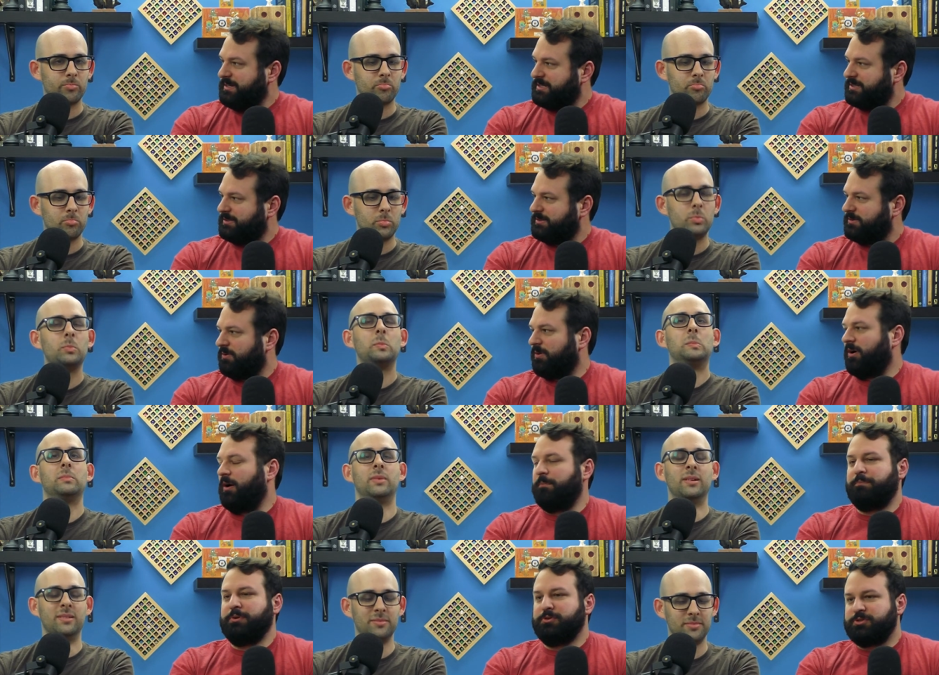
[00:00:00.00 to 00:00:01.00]
Speaker 1: it or
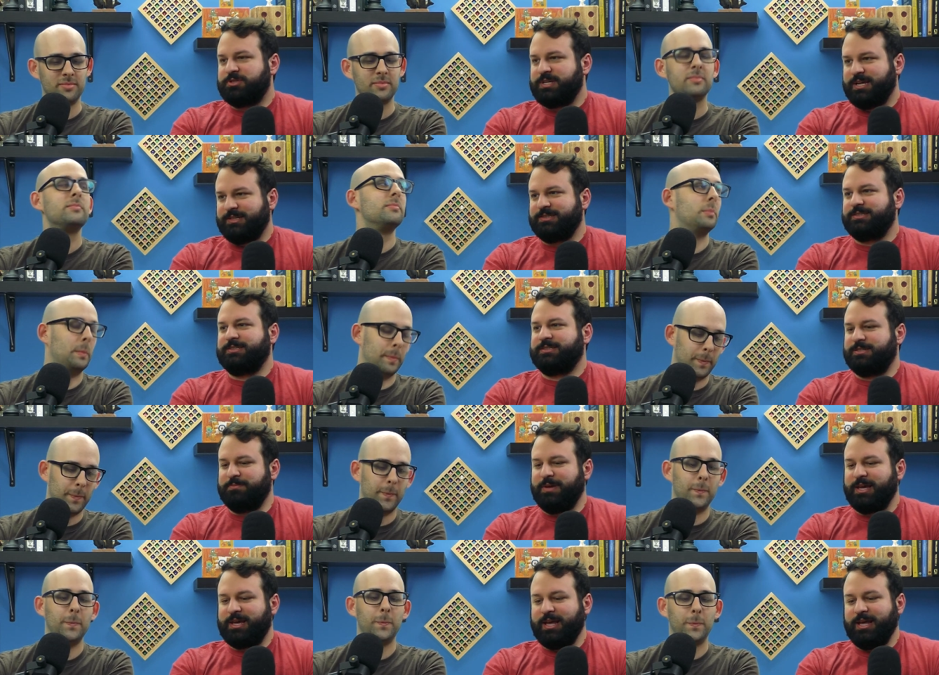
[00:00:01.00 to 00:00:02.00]
I'll boost it mm-hmm. to
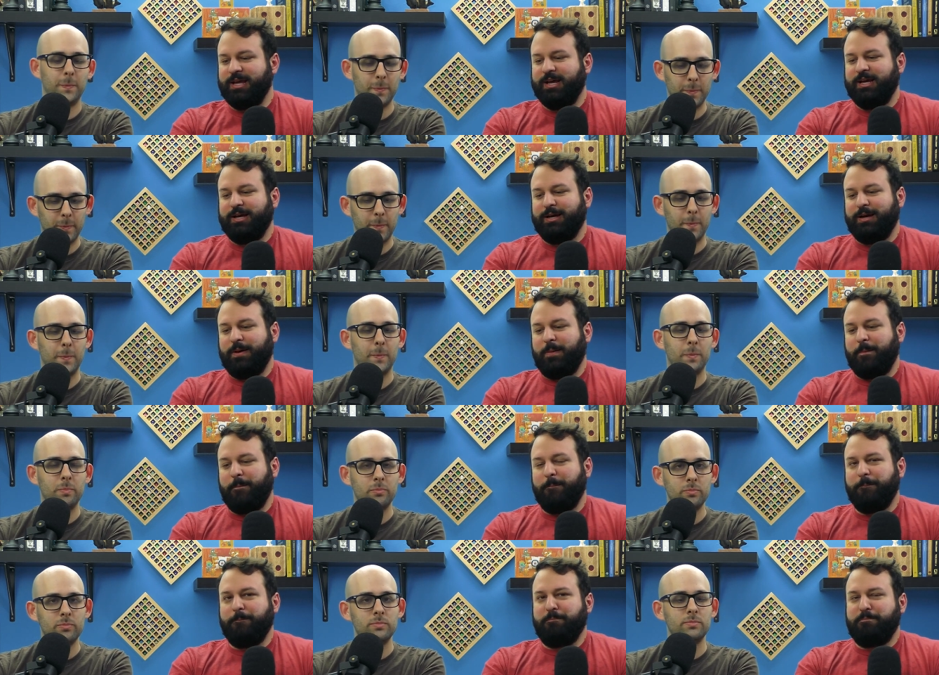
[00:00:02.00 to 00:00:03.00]
make it.
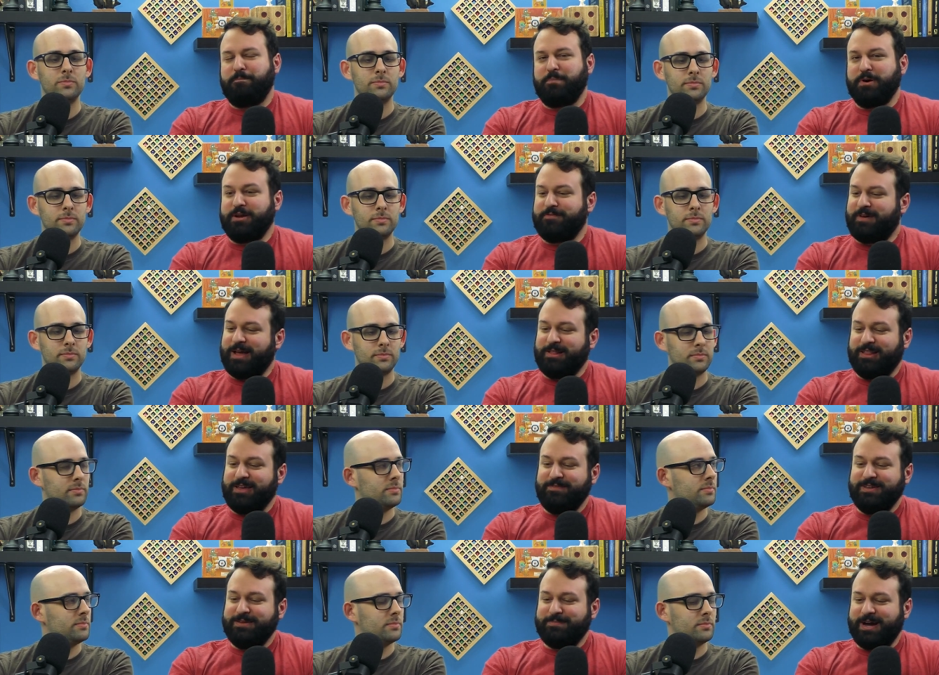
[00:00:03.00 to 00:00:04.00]
But if I
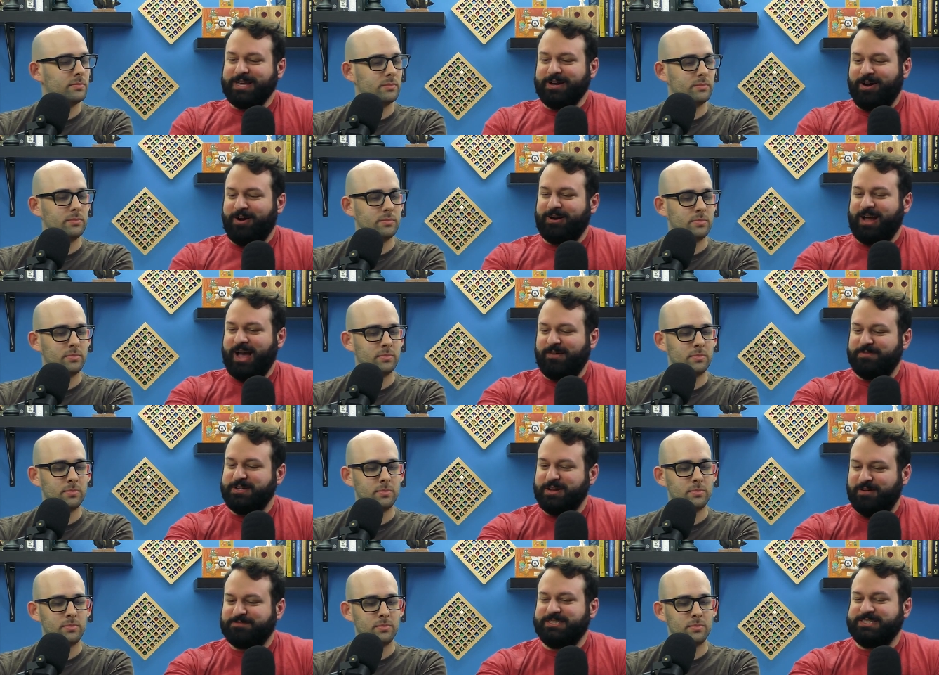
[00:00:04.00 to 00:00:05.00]
leave it in my yard, I have
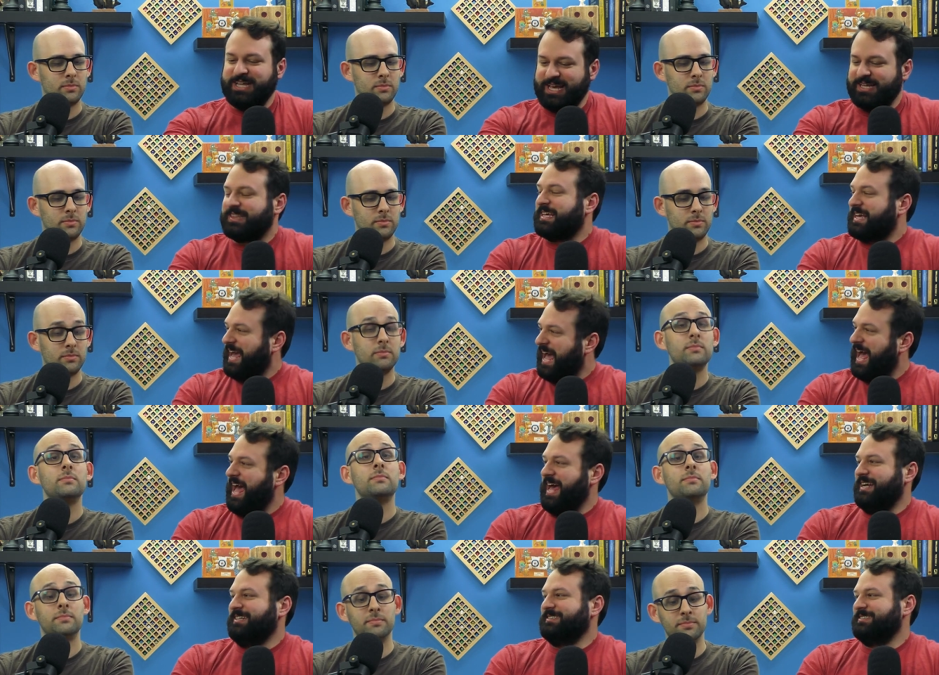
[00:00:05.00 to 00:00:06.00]
enough to take the
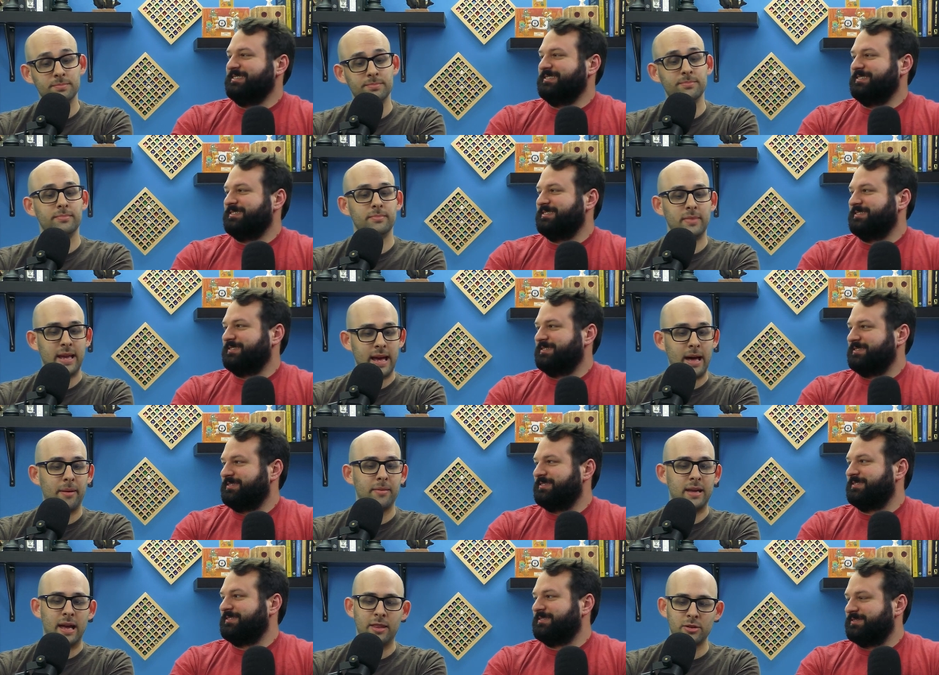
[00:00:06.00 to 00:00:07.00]
cat.
Speaker 2: Mm, yeah,
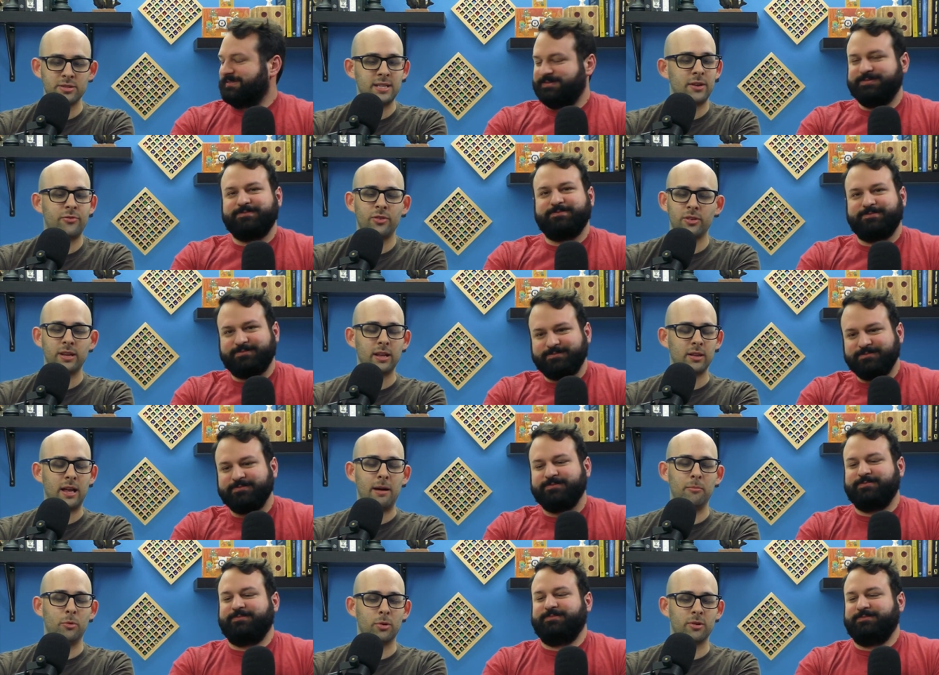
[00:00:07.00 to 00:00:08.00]
yeah. There's definitely a
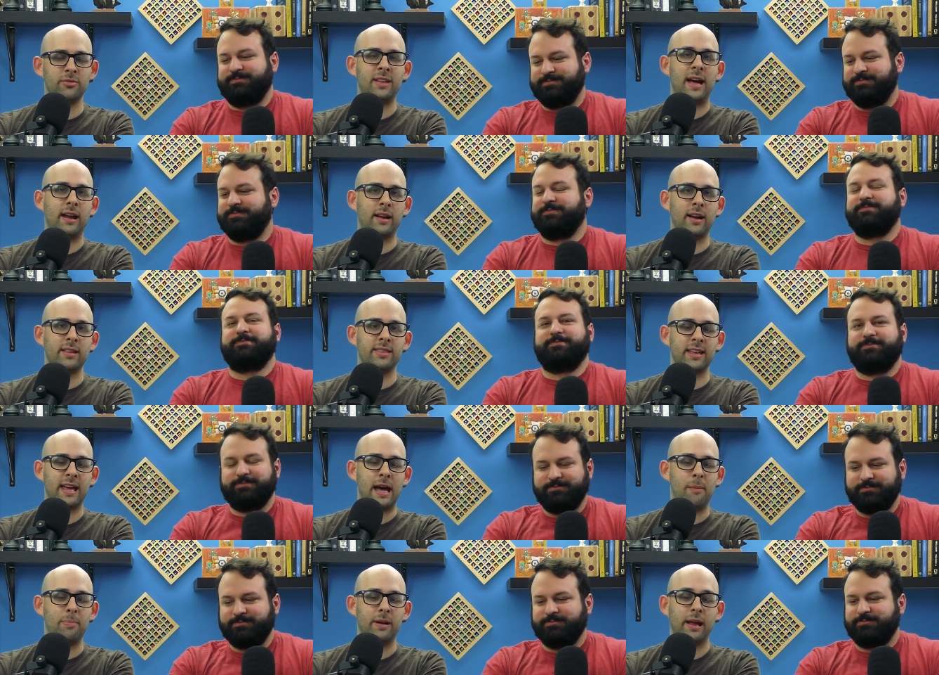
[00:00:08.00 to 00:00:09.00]
lot more of that kind of thing
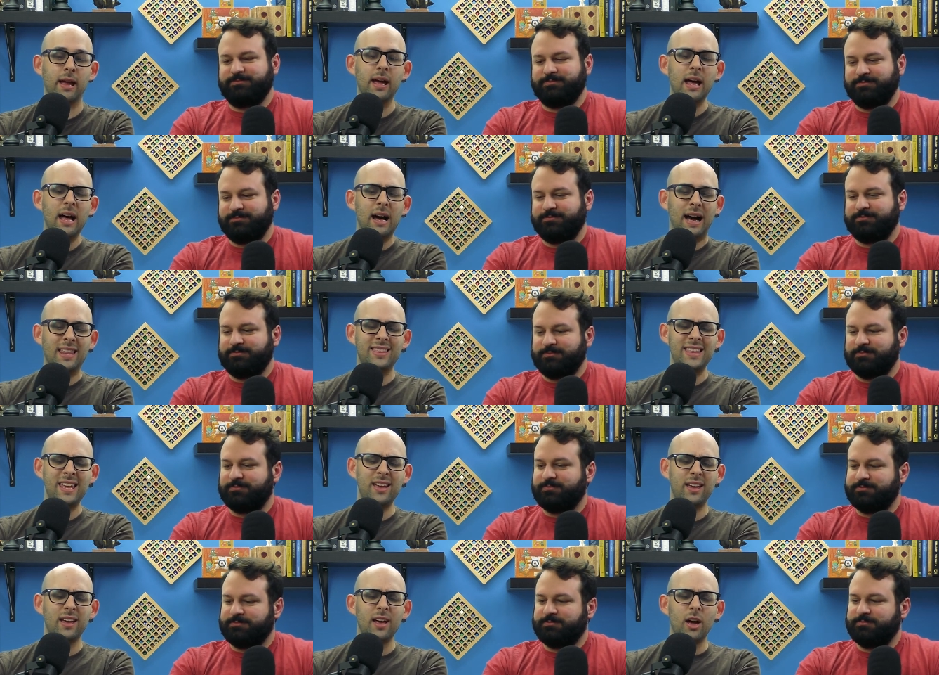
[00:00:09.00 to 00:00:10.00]
happening. I
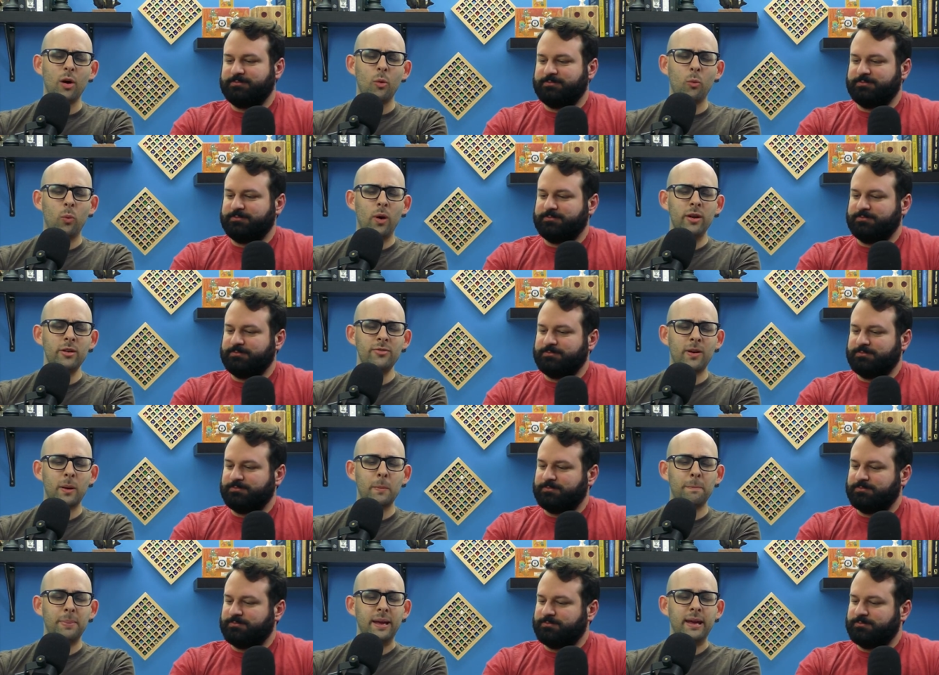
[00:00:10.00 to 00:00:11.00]
think one of
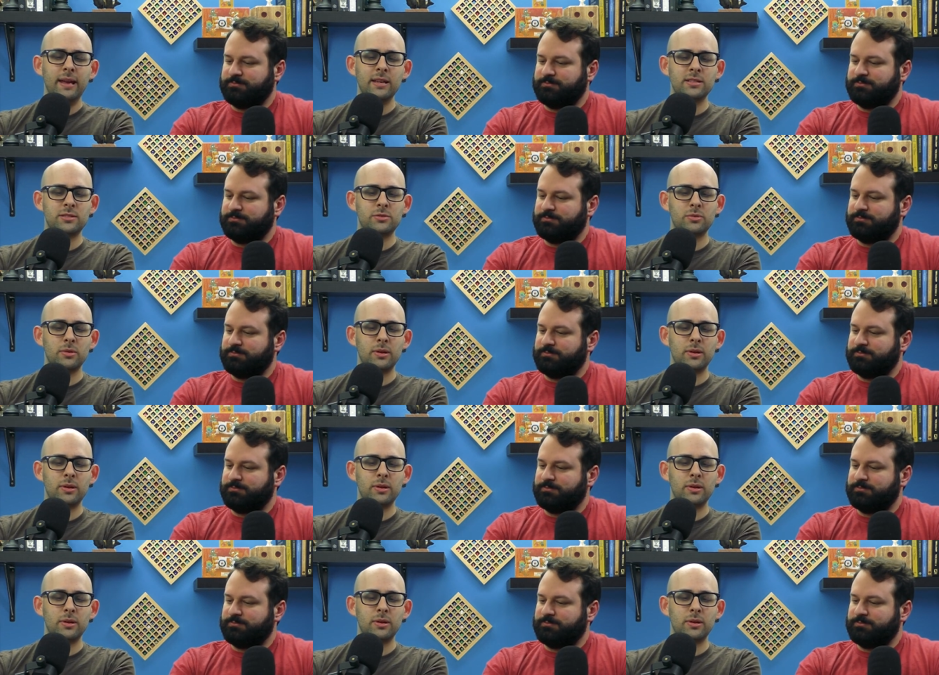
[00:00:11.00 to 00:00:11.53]
our biggest